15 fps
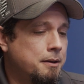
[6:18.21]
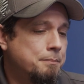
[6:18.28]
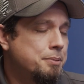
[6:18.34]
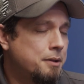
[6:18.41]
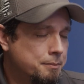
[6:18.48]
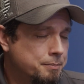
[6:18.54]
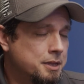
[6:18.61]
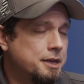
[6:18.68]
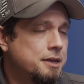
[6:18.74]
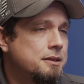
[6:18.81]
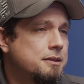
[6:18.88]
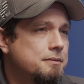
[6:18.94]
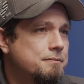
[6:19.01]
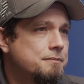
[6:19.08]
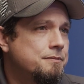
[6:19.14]
public.
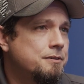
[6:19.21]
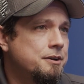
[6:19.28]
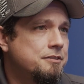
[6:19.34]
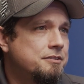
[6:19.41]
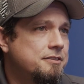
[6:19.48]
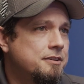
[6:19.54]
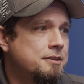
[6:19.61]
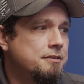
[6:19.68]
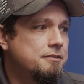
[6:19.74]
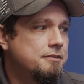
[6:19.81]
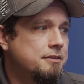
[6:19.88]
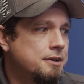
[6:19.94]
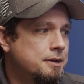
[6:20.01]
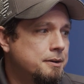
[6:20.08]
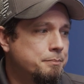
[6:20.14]
For instance,
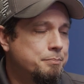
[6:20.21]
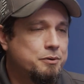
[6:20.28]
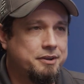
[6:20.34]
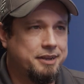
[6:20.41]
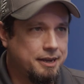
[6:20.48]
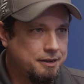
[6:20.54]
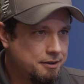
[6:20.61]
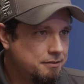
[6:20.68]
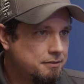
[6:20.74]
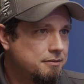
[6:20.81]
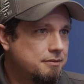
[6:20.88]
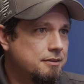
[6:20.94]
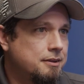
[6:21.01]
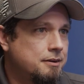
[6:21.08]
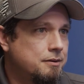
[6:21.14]

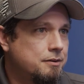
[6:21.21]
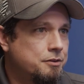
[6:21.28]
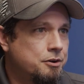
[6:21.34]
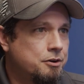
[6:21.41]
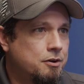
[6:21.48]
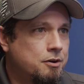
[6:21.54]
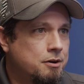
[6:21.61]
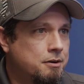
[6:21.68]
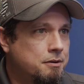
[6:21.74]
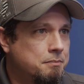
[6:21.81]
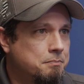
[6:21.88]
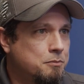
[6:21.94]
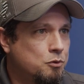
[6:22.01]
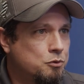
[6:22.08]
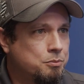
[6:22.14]
protectants. There are
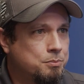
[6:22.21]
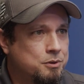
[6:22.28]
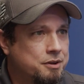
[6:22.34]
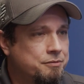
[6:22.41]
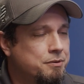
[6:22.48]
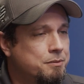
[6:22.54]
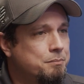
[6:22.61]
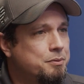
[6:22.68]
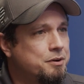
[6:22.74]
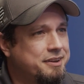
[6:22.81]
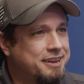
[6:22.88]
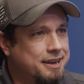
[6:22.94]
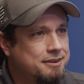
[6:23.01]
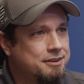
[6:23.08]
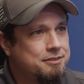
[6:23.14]
multiple different
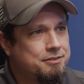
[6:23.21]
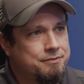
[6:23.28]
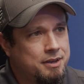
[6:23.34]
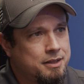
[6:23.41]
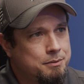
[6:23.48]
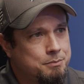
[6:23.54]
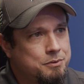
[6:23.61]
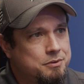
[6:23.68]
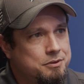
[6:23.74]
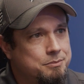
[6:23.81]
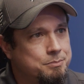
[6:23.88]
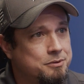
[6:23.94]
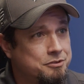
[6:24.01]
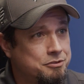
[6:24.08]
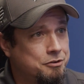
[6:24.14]
protectants available to
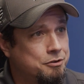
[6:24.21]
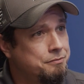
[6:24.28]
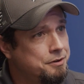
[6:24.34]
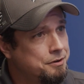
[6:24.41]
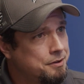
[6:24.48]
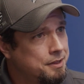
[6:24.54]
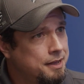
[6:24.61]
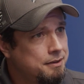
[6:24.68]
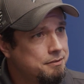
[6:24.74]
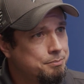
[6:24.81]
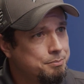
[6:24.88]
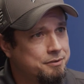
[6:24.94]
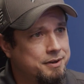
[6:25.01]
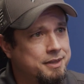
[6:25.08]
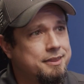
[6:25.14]
preserve your glass,
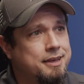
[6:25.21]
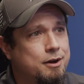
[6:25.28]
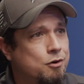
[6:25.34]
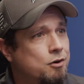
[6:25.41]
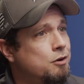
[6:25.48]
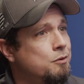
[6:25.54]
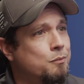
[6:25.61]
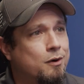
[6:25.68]
prevent that hard